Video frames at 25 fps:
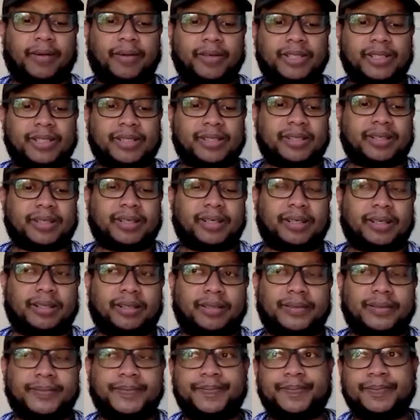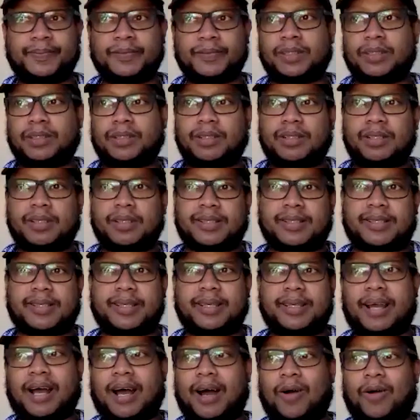we're just gonna
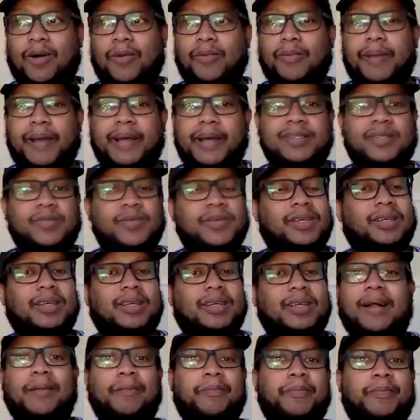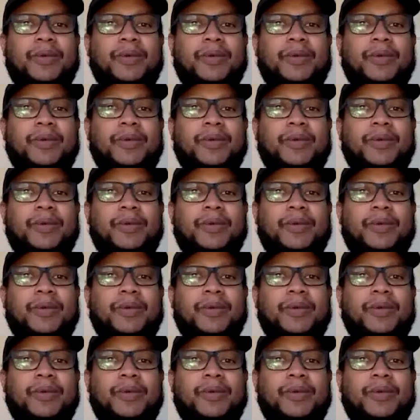see how best we can help